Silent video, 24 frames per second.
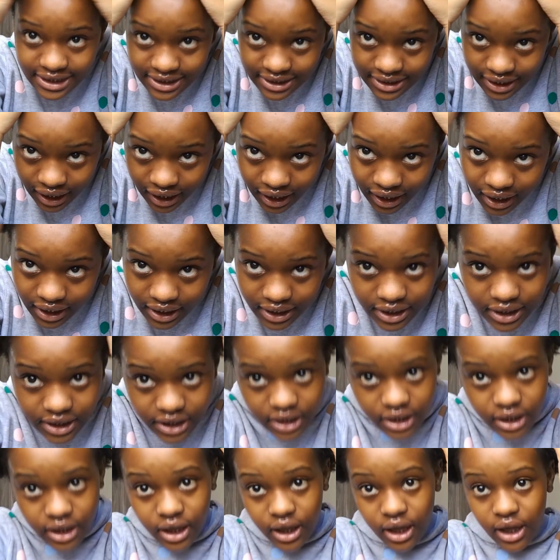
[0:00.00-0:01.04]

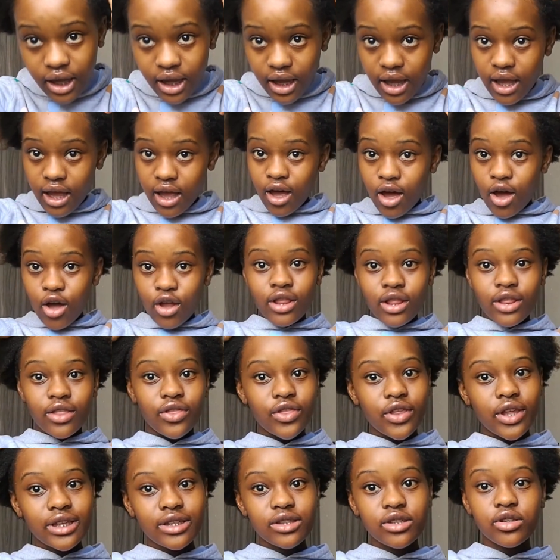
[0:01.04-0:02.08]
done.
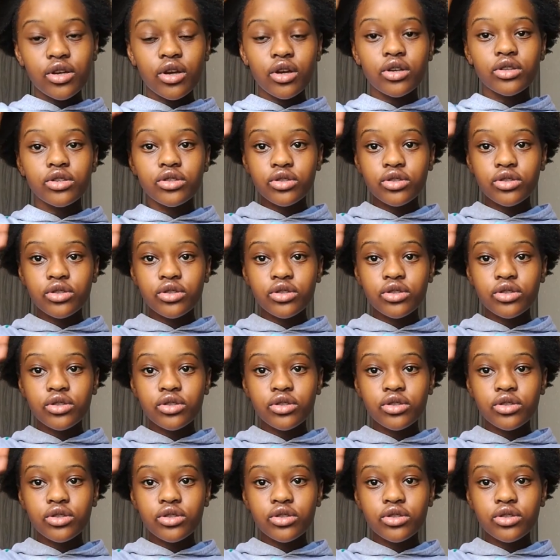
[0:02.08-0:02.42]
This took